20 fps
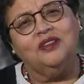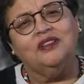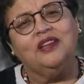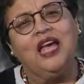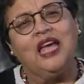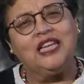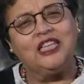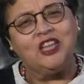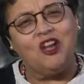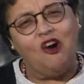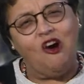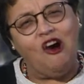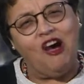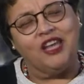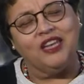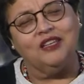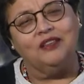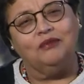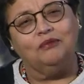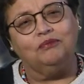and
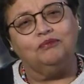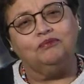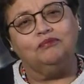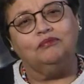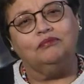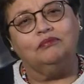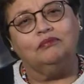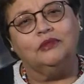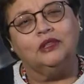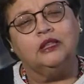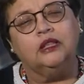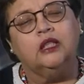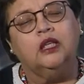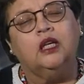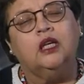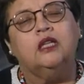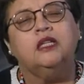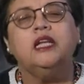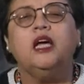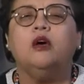God.
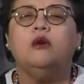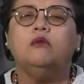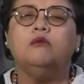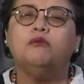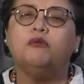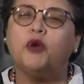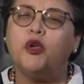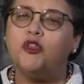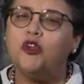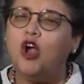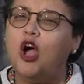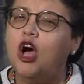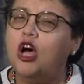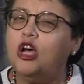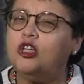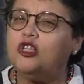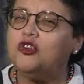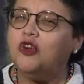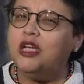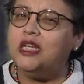Now, Brother
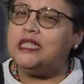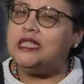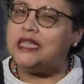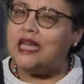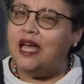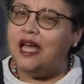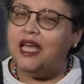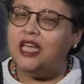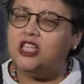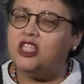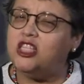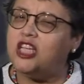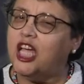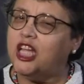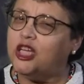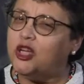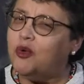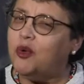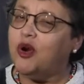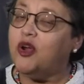Andre died
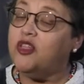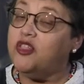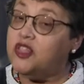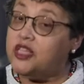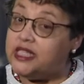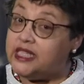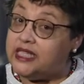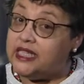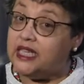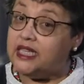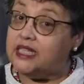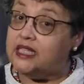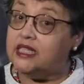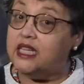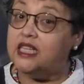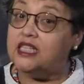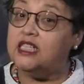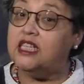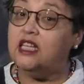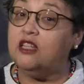January the 6th,
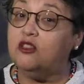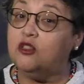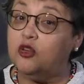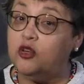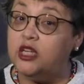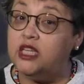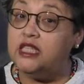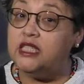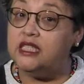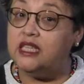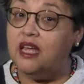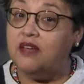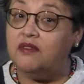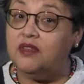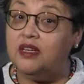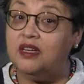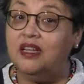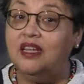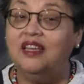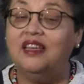
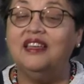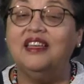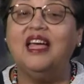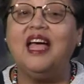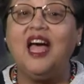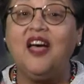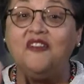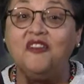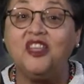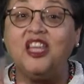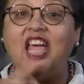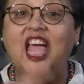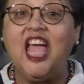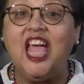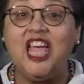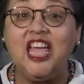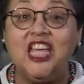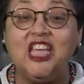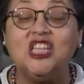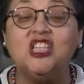1937, at the
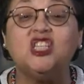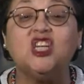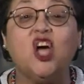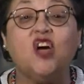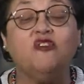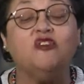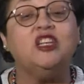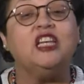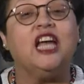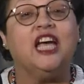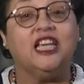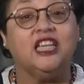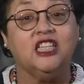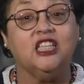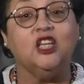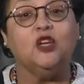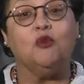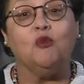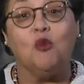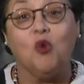age of
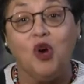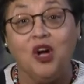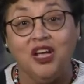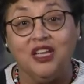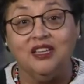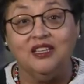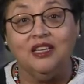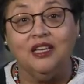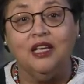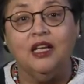91.